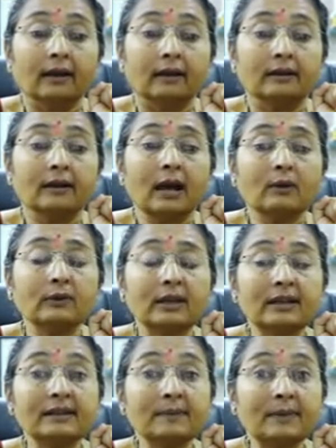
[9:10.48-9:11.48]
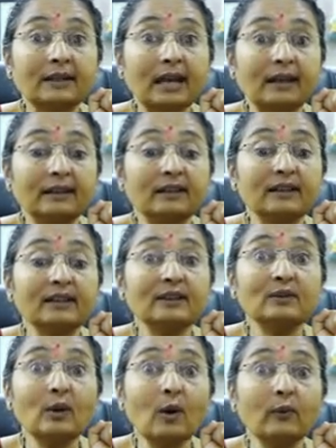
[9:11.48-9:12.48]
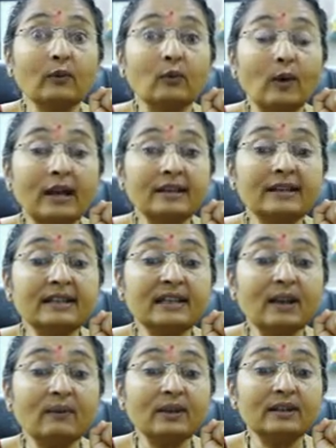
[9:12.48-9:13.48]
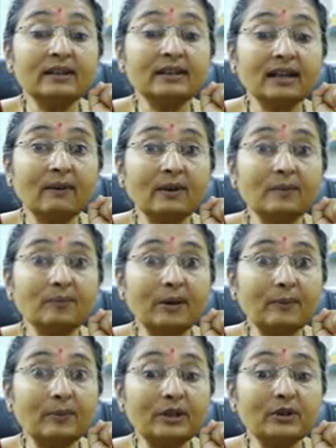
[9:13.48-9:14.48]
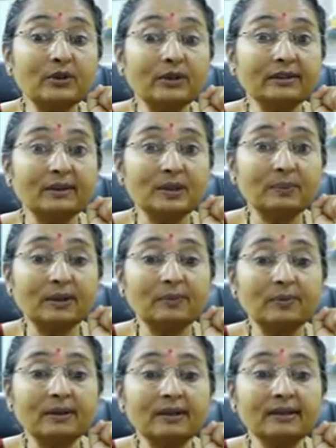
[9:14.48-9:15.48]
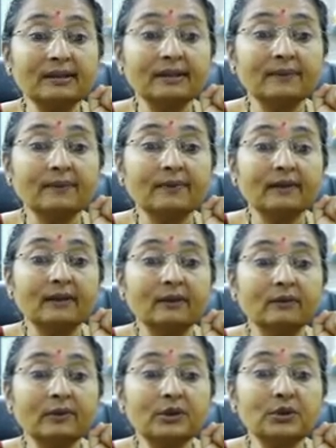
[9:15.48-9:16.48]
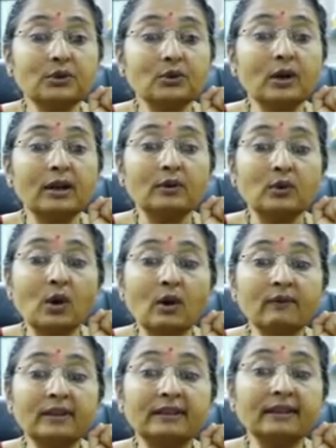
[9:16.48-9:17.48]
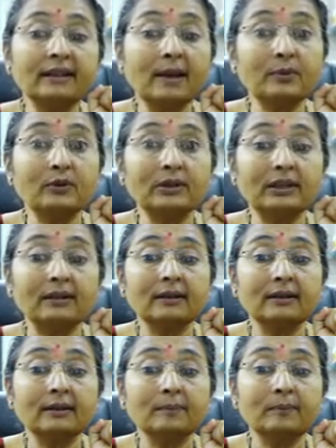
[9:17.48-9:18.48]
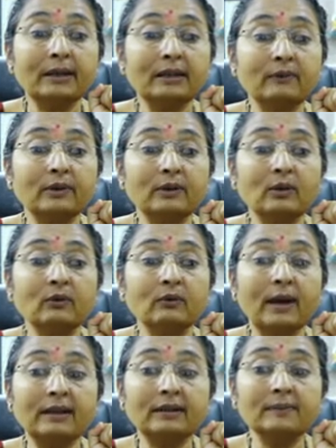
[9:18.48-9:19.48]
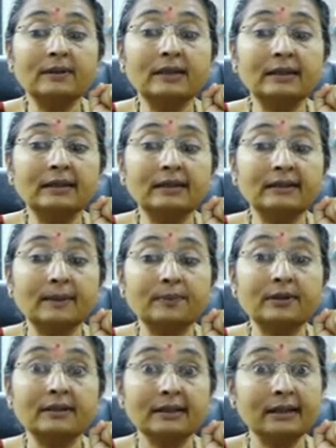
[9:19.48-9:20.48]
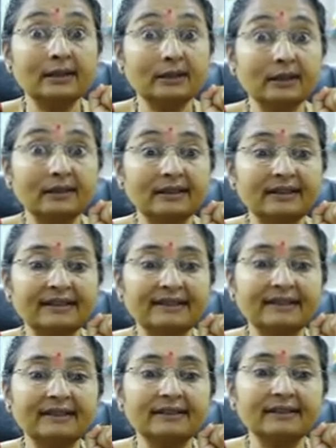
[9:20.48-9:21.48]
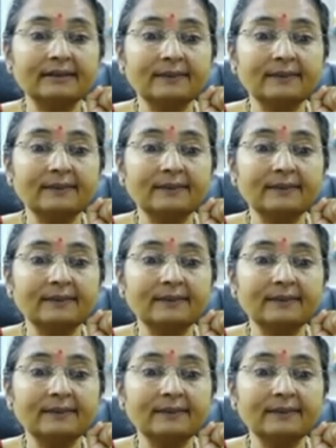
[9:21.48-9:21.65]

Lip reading: Now there is a meta-analysis of 177 published research papers which show a novel therapeutic benefit of vitamin D receptors in kidney disease.